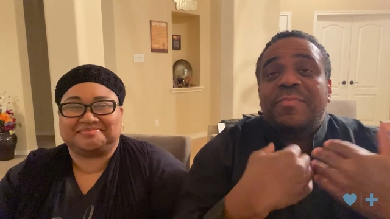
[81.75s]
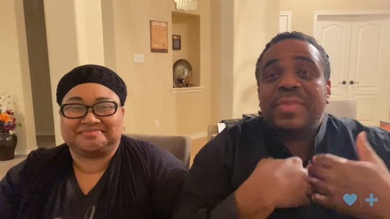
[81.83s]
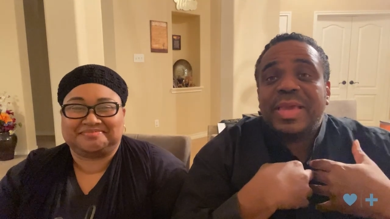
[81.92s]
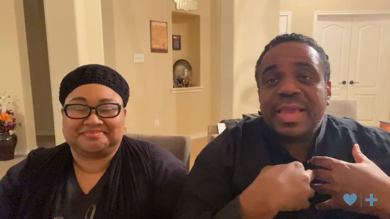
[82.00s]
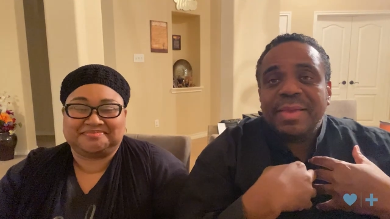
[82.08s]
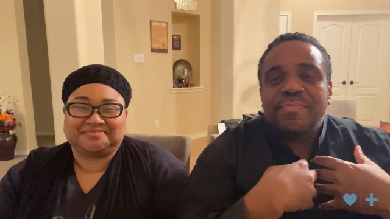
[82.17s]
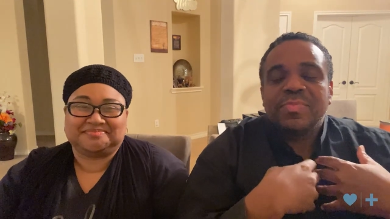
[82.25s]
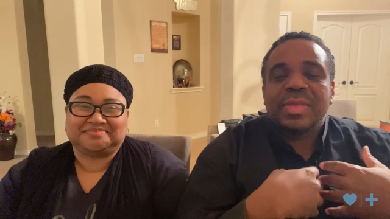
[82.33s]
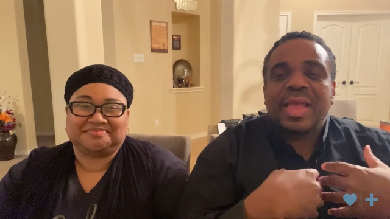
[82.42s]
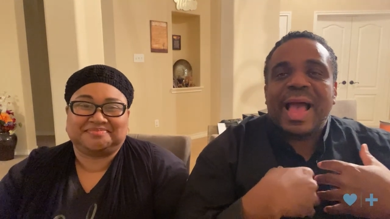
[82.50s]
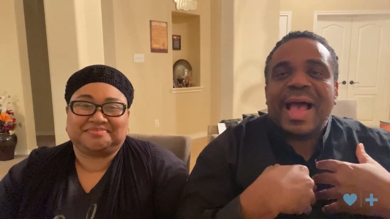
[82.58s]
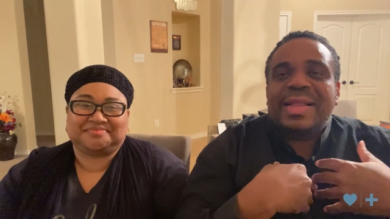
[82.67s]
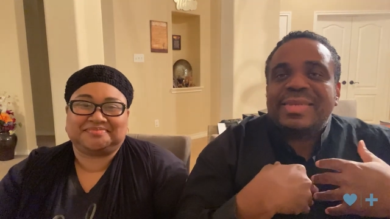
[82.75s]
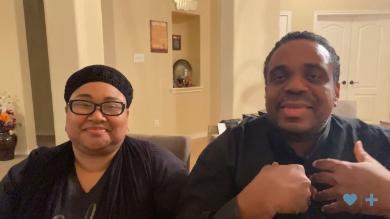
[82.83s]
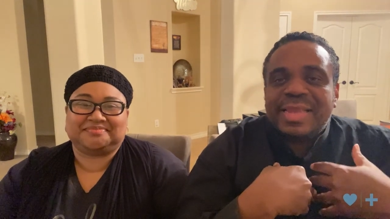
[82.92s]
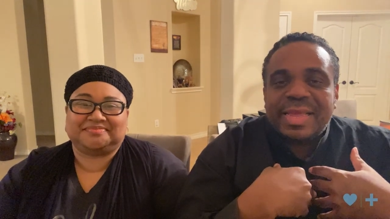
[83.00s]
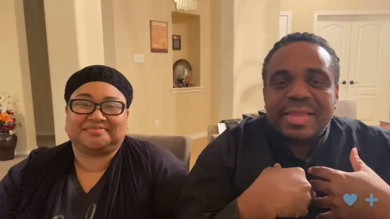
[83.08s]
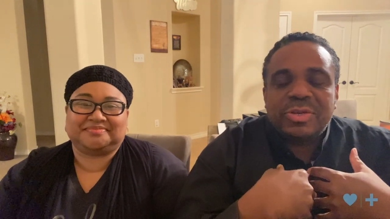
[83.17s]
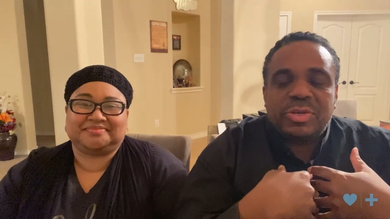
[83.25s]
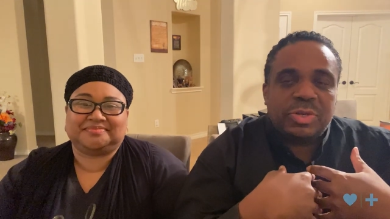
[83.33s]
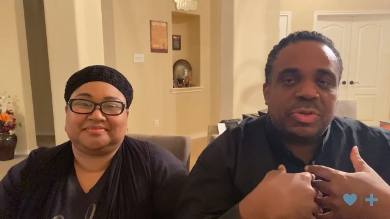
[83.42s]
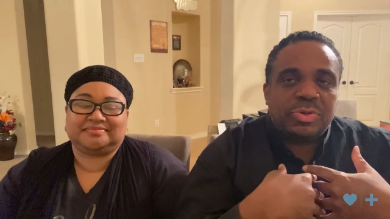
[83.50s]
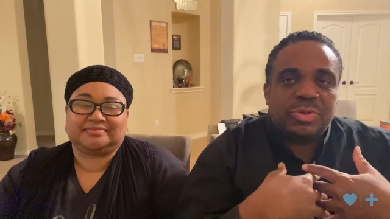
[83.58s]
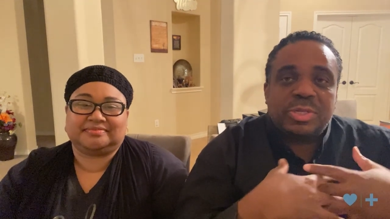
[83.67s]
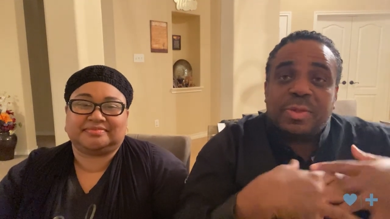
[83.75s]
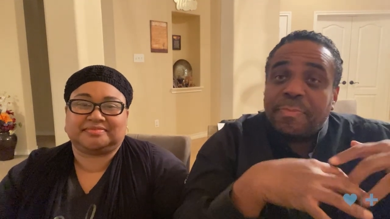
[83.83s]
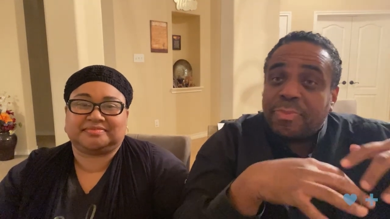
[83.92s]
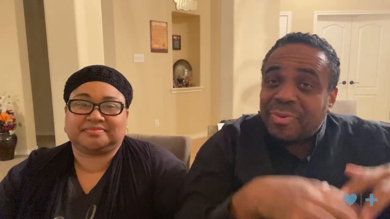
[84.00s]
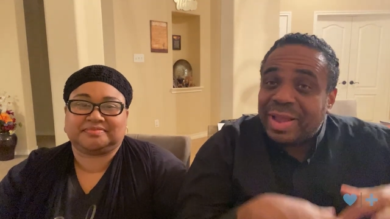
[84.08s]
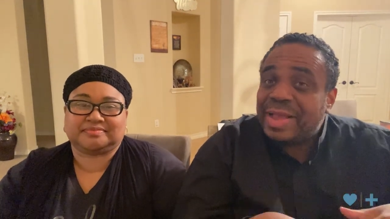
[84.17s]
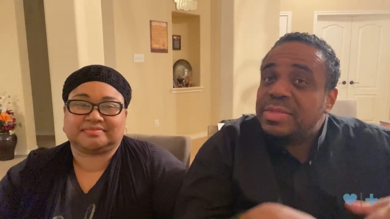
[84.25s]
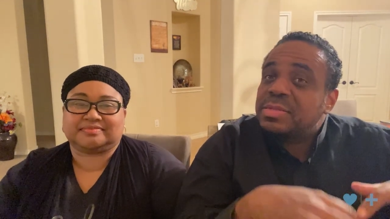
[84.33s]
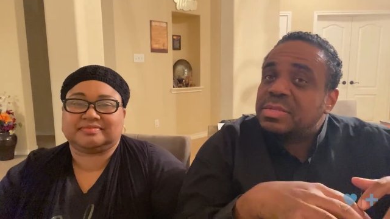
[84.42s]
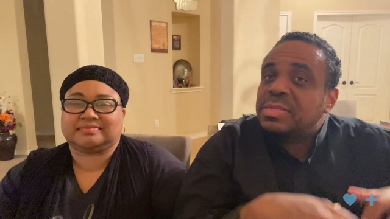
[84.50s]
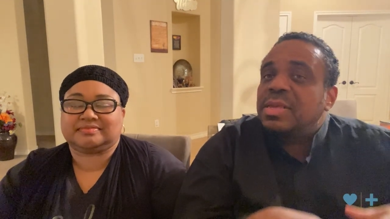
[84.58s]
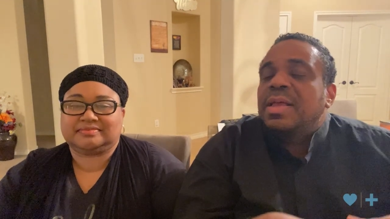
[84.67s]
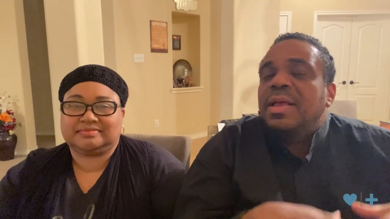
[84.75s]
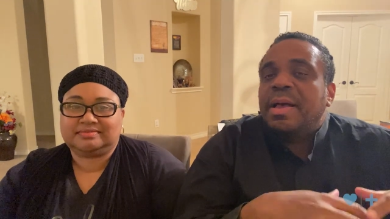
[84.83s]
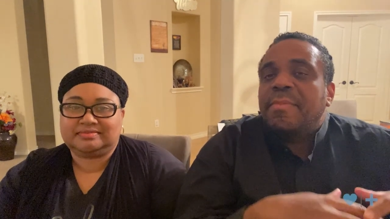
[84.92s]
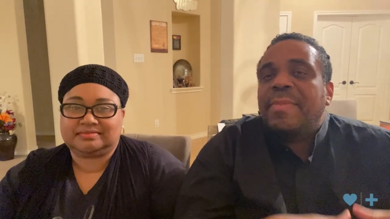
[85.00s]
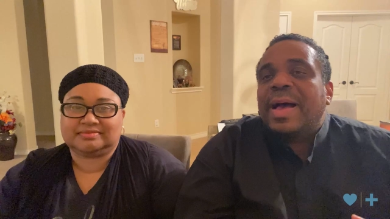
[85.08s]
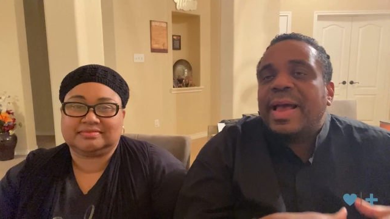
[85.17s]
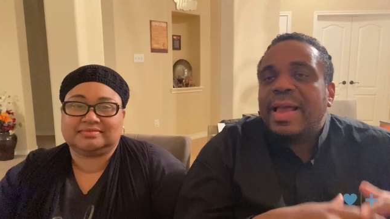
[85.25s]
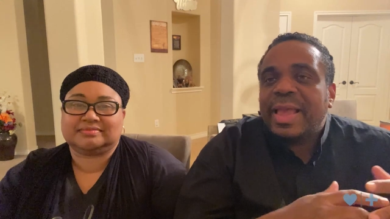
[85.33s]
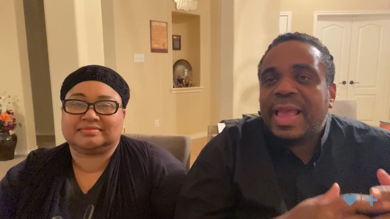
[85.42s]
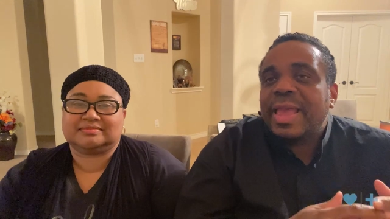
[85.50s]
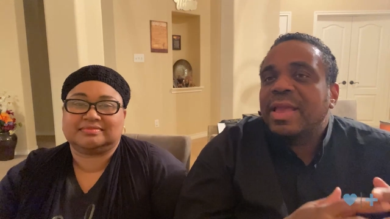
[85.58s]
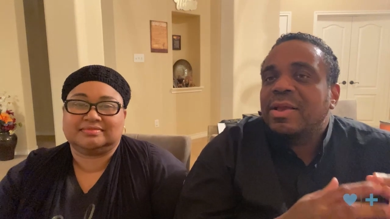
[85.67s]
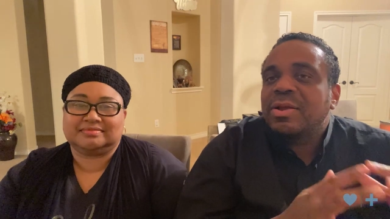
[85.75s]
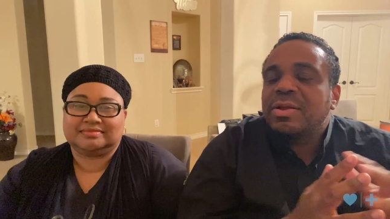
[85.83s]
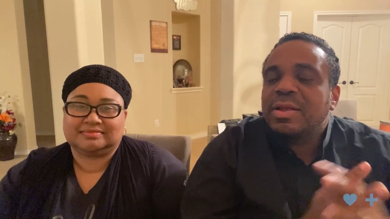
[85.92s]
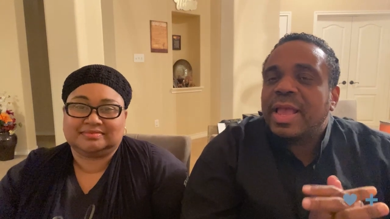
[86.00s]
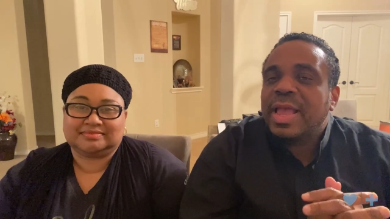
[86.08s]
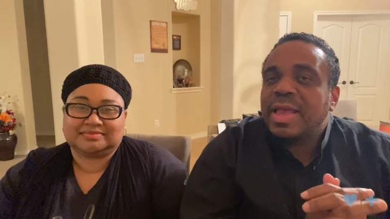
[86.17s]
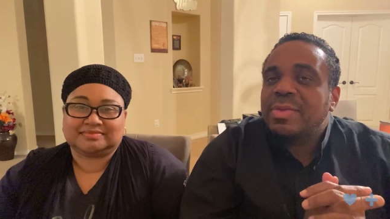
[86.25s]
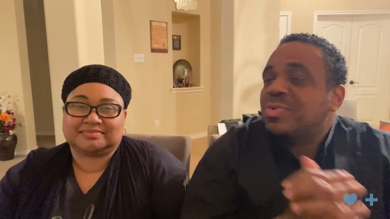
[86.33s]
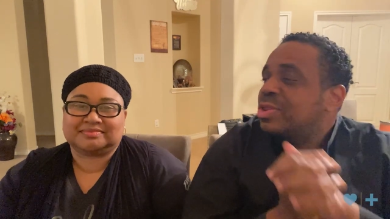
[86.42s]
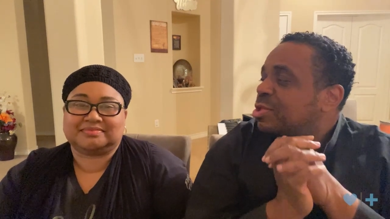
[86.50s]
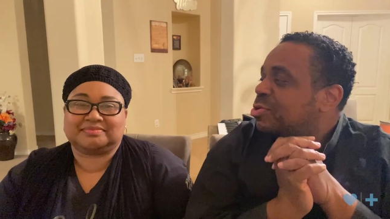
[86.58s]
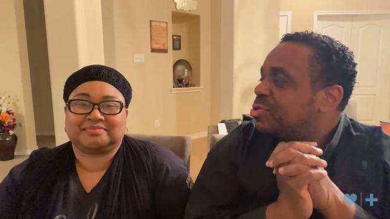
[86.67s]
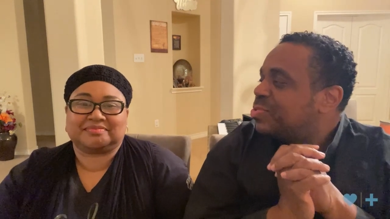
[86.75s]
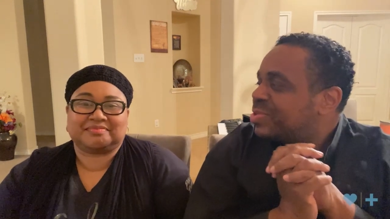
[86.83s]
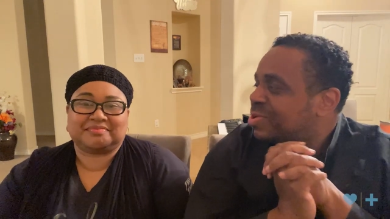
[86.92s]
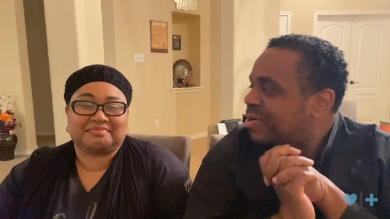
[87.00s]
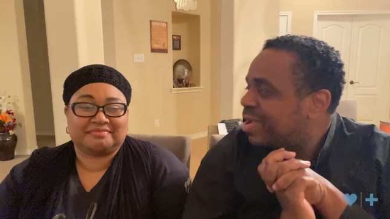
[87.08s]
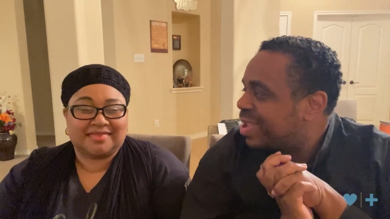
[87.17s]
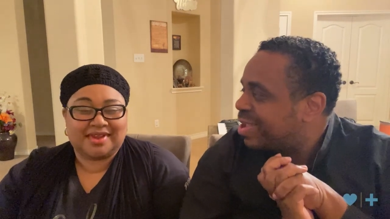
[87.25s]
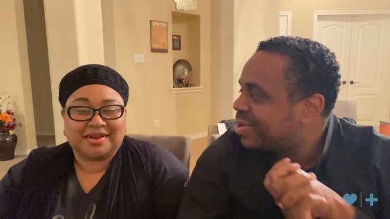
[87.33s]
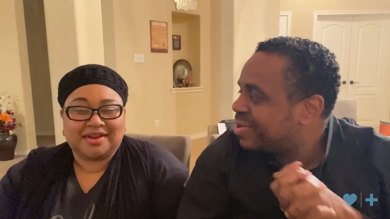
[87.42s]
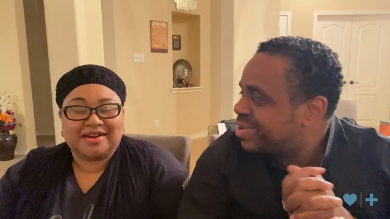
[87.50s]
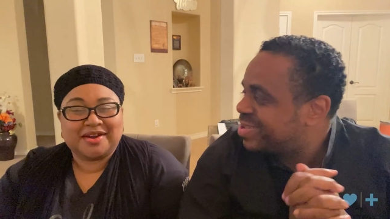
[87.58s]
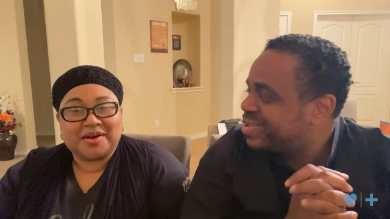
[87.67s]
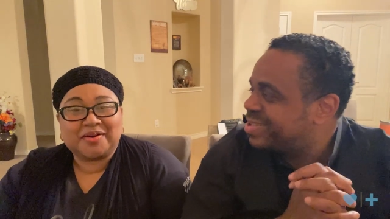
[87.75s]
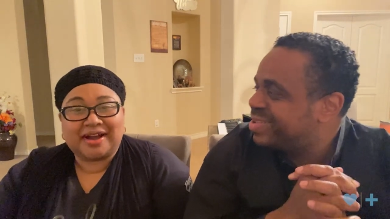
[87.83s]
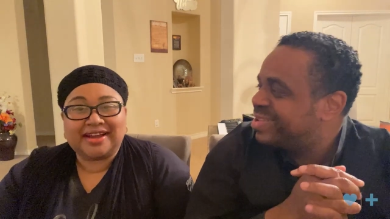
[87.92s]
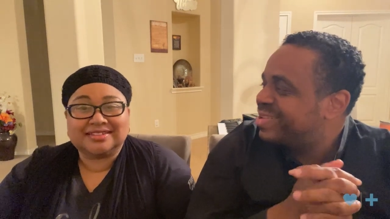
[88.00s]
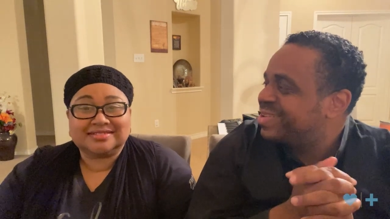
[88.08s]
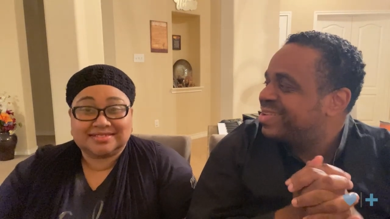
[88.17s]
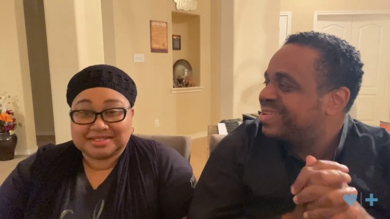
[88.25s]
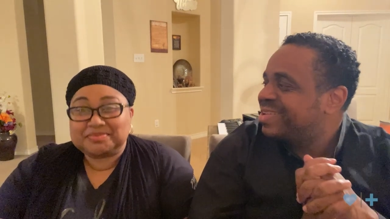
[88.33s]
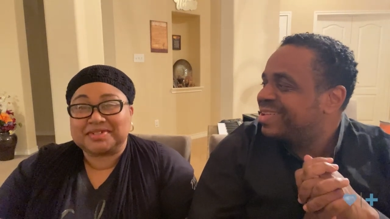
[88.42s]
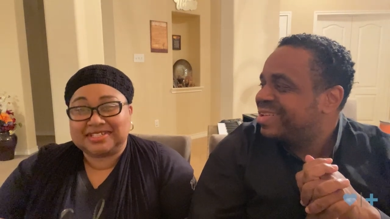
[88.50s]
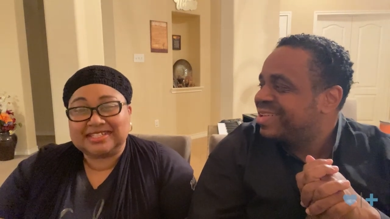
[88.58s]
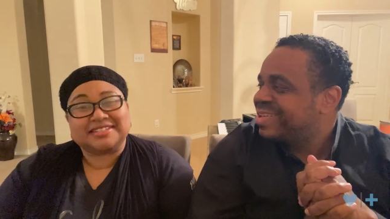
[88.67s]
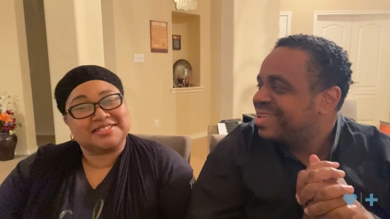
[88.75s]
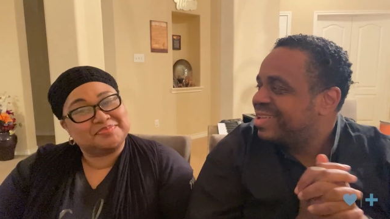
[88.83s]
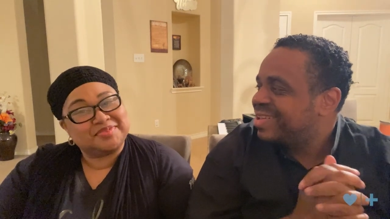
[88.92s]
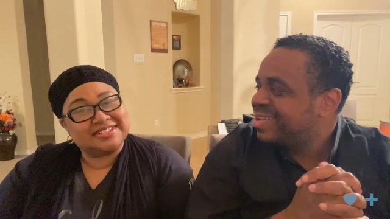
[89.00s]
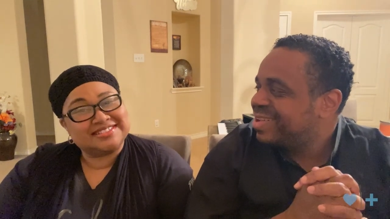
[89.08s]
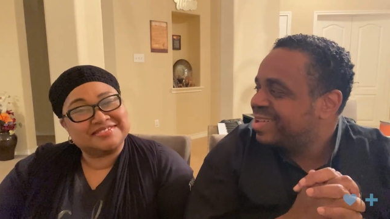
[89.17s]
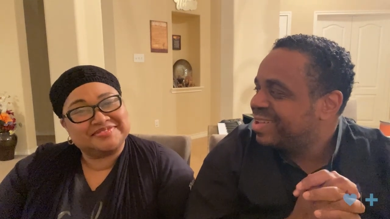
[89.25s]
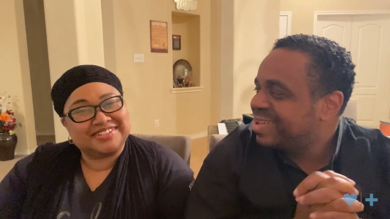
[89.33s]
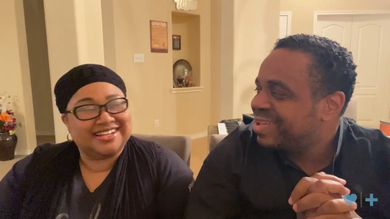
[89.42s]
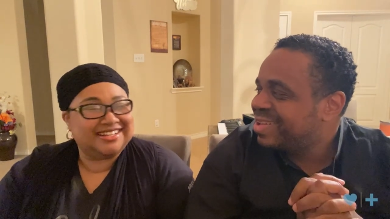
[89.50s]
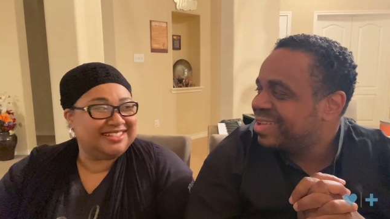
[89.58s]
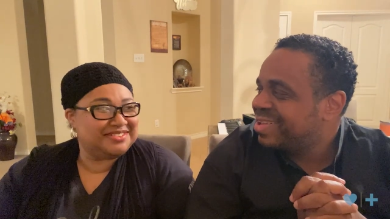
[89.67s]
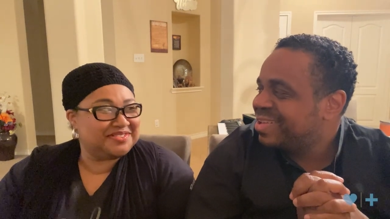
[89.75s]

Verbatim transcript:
Speaker 1: me, I tend to suppress my anger. And what do you do with your anger?
Speaker 2: Oh, I typically express it when I need